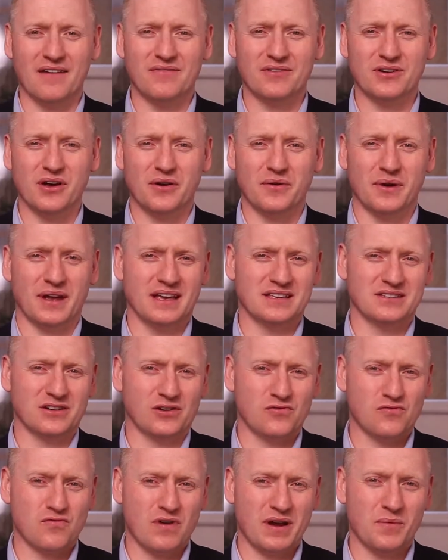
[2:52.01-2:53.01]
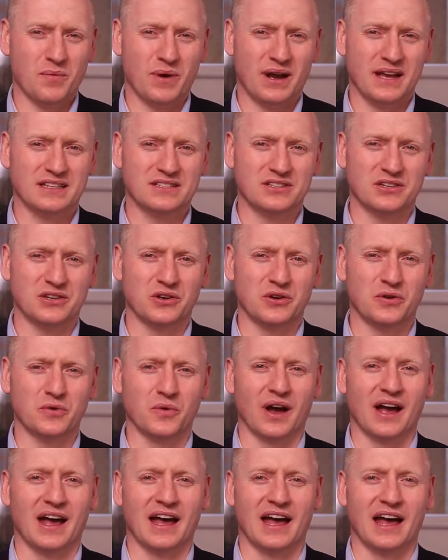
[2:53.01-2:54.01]
Evernote is a great way
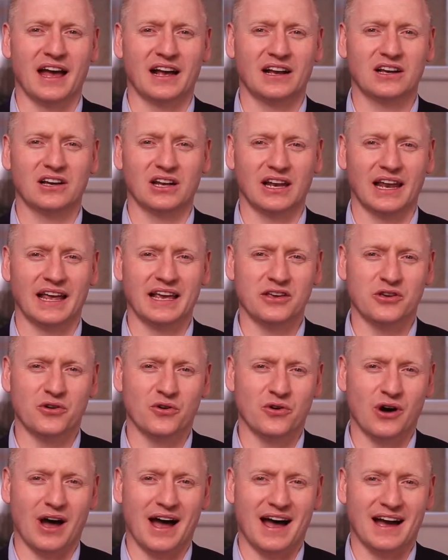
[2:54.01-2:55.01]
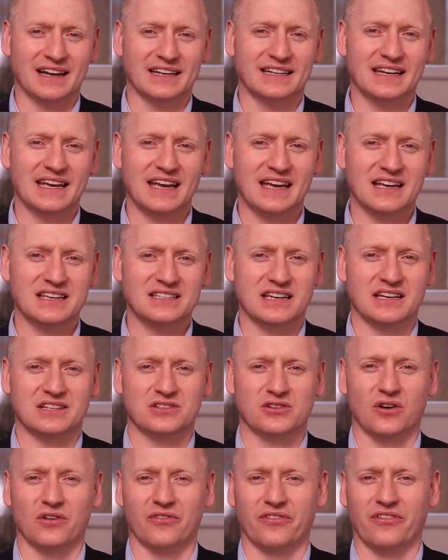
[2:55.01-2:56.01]
to collate your ideas. It's
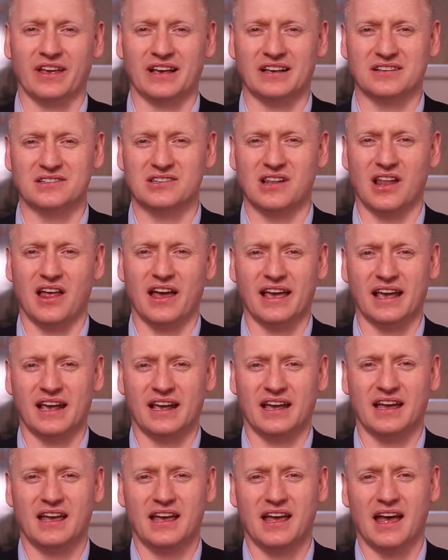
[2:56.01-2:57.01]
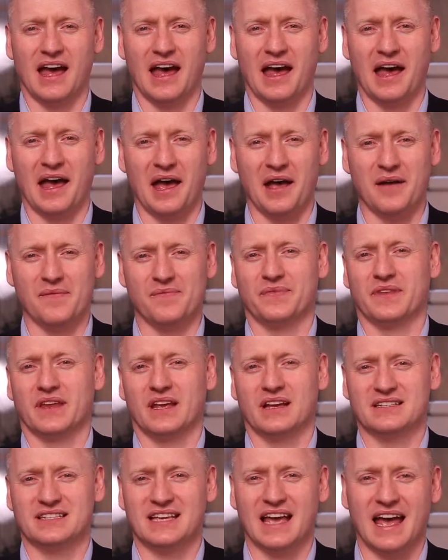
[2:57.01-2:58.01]
got things like
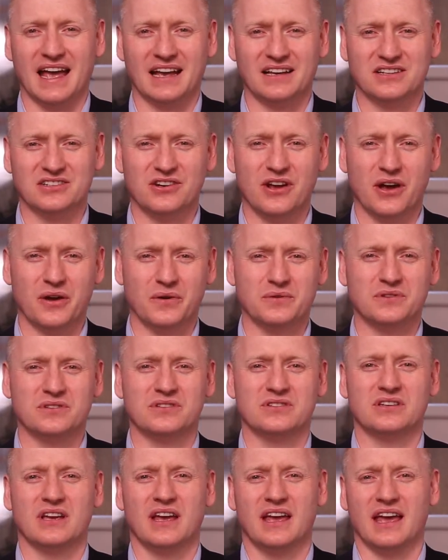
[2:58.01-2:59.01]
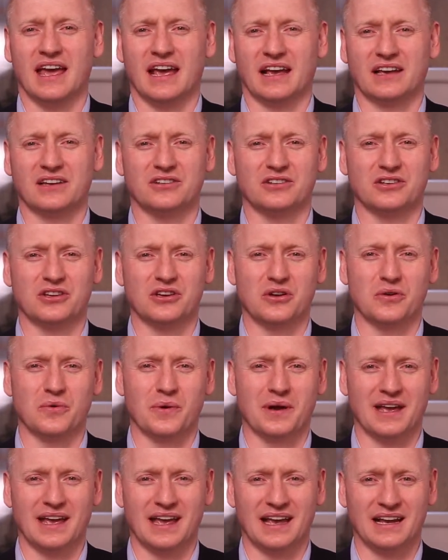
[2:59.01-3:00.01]
text notes. It can do
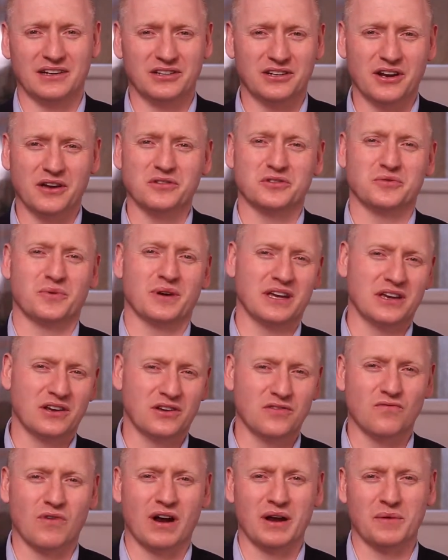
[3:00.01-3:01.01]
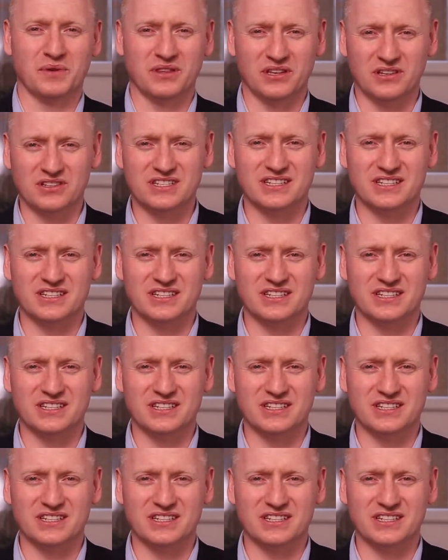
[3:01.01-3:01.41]
ink notes where you can write with your